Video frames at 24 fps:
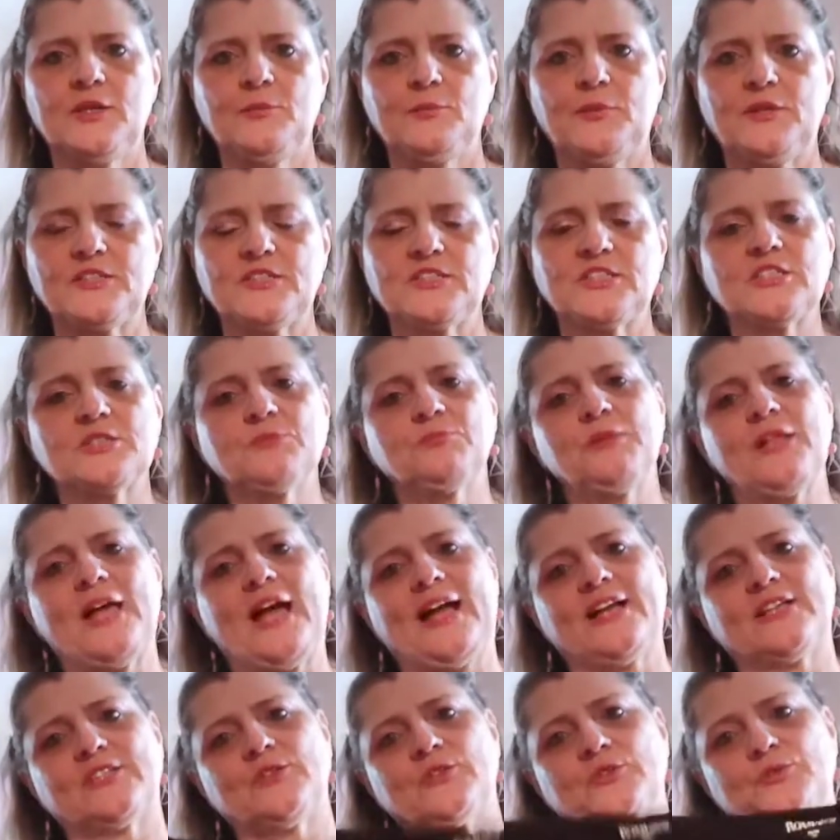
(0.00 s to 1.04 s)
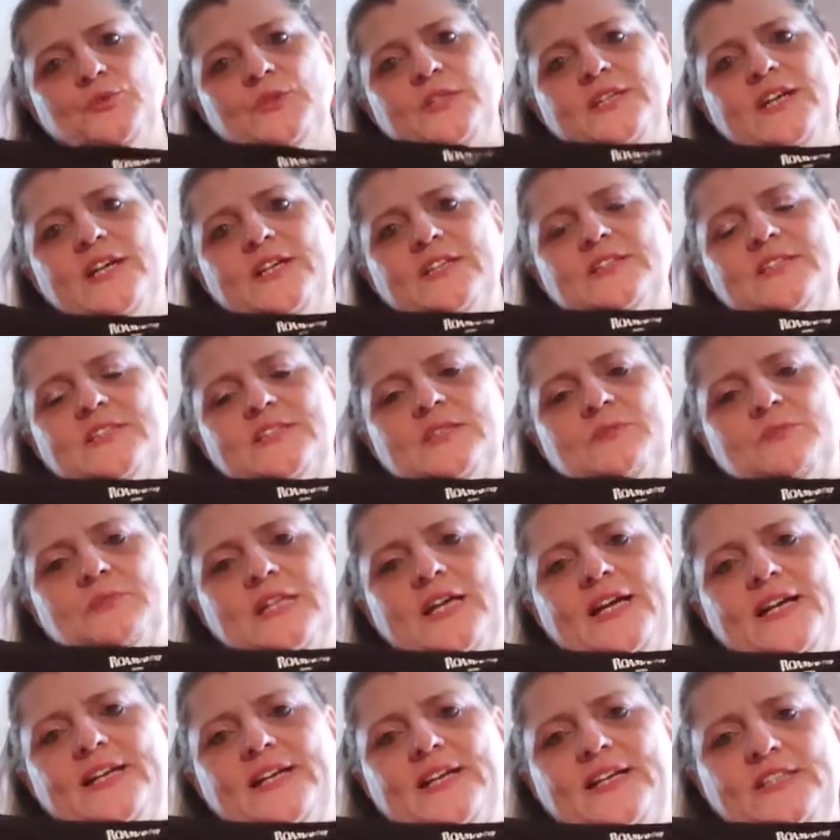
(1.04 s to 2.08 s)
But it's just black, so it's really hard to see
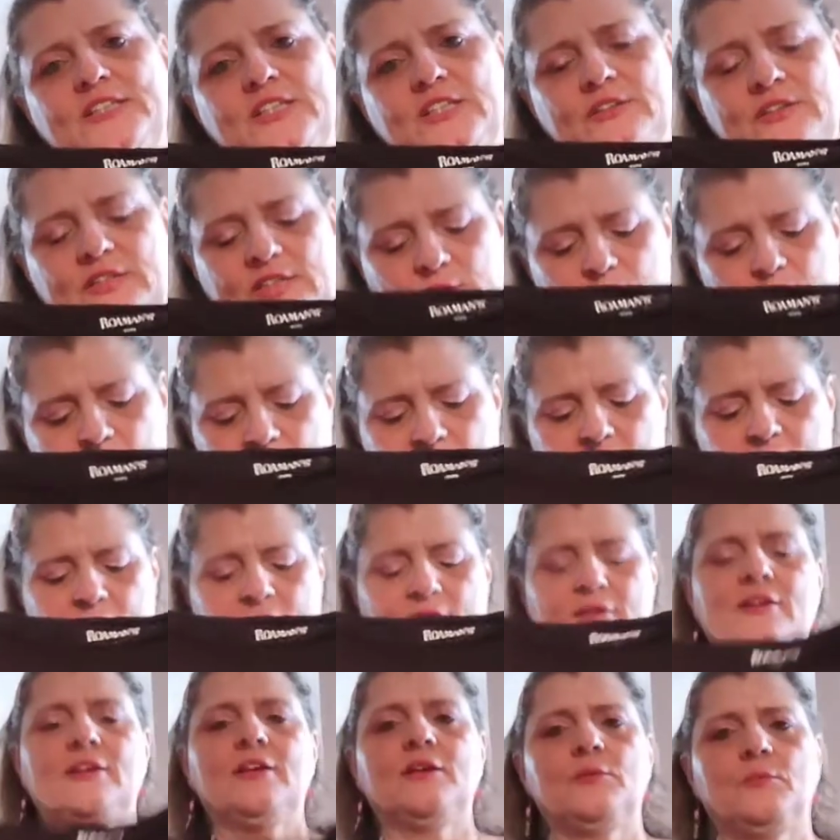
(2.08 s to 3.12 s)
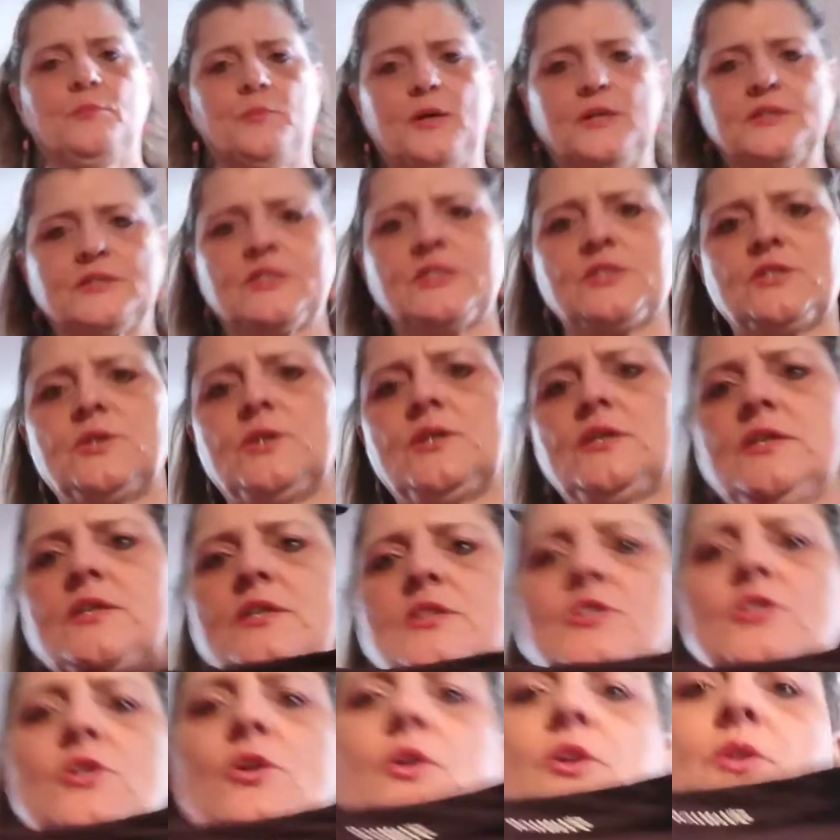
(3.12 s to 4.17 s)
black on here anyway. But to
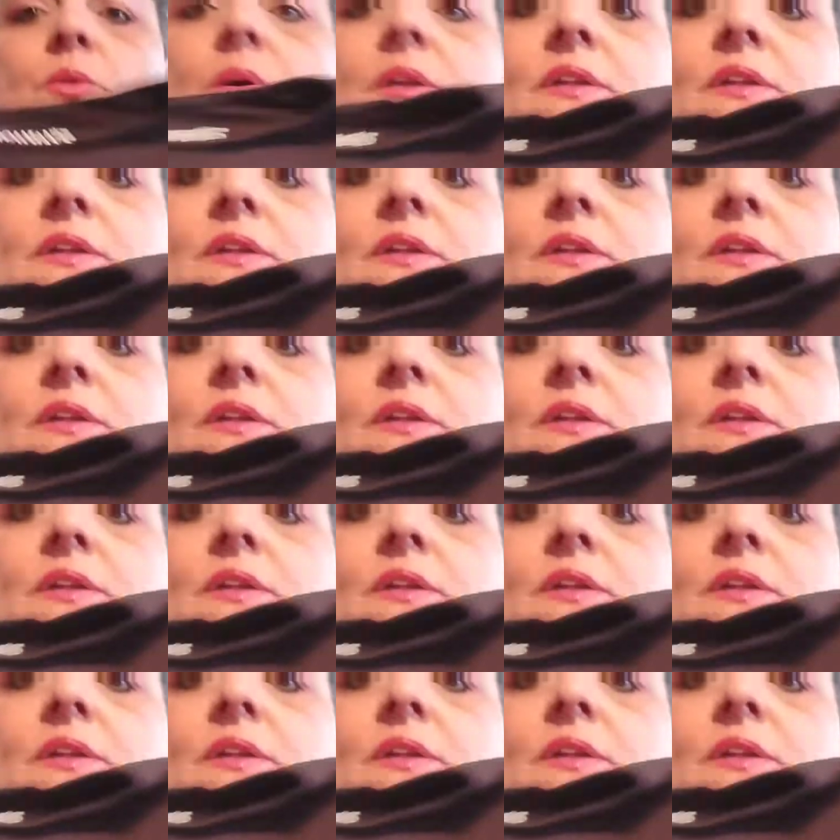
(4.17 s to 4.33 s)
show you